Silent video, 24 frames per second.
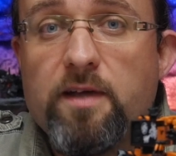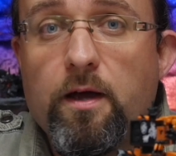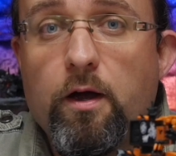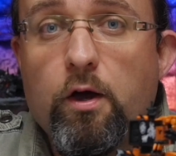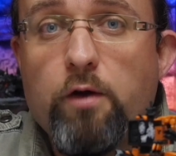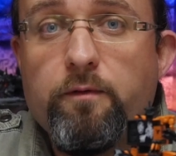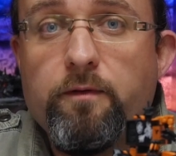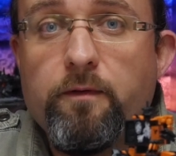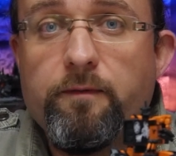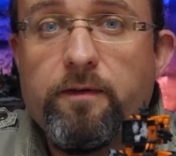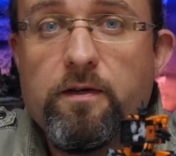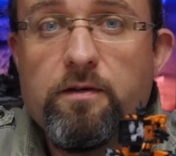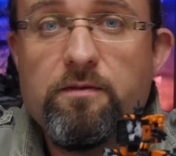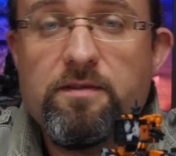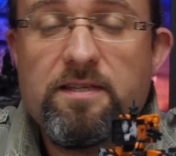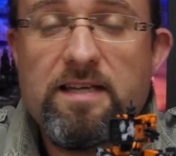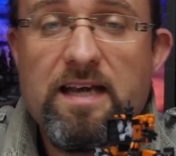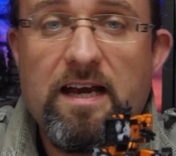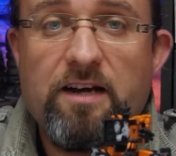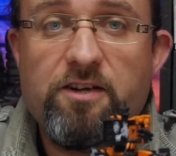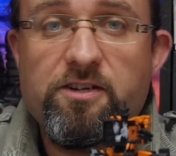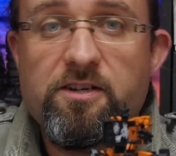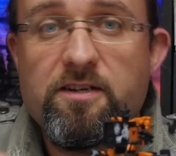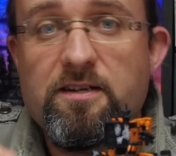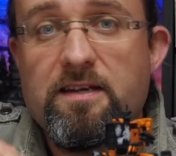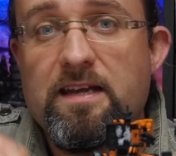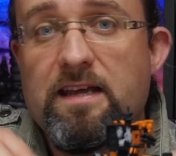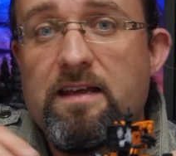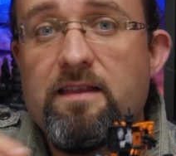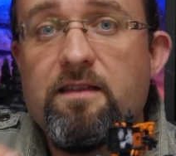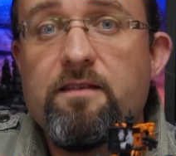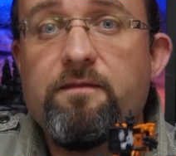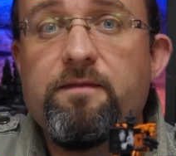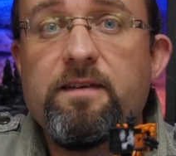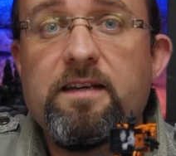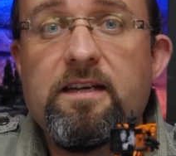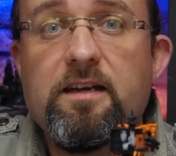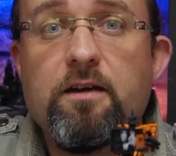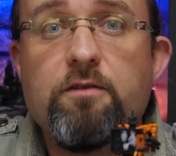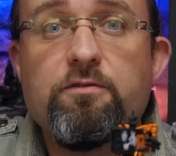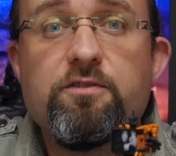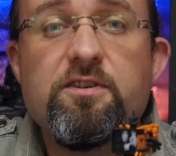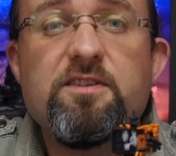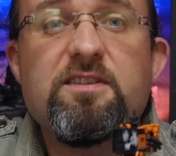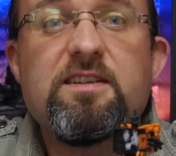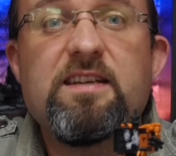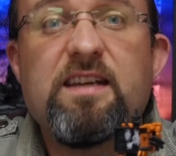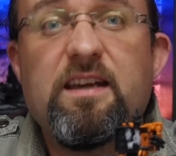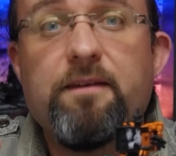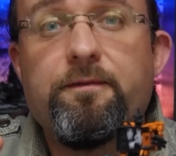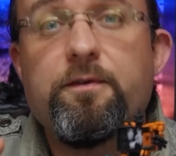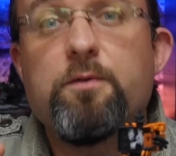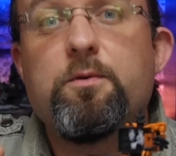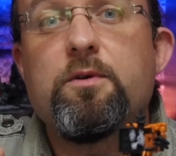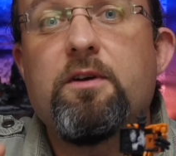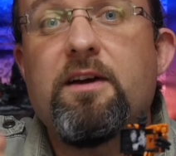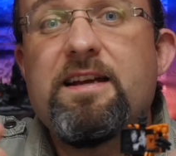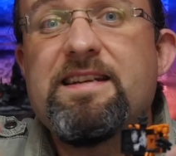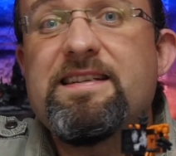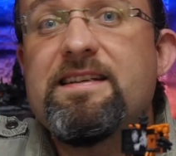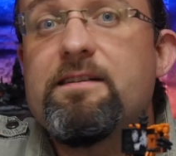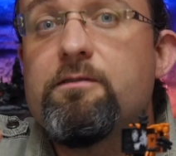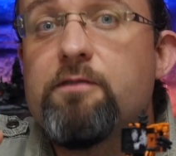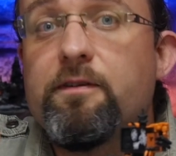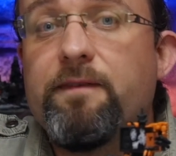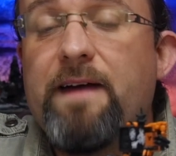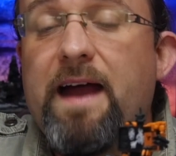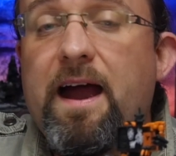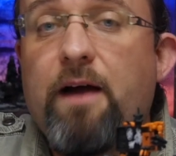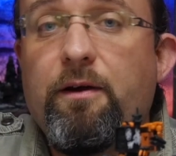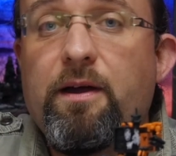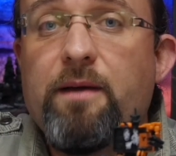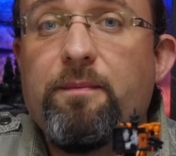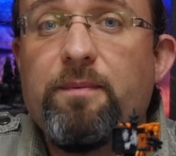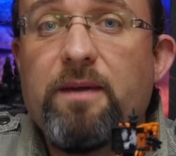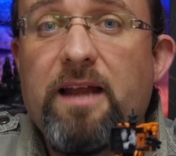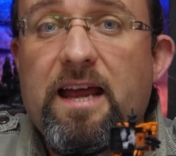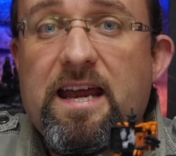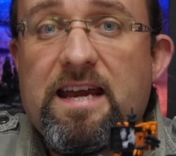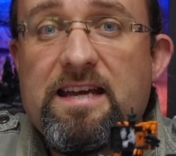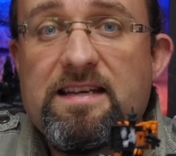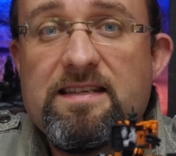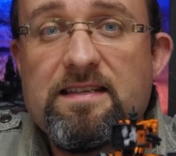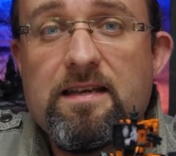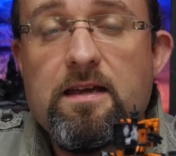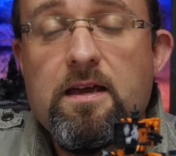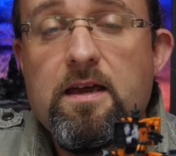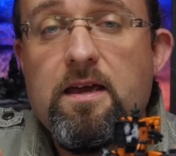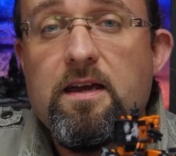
overview section in the video just to give you an idea of how it plays.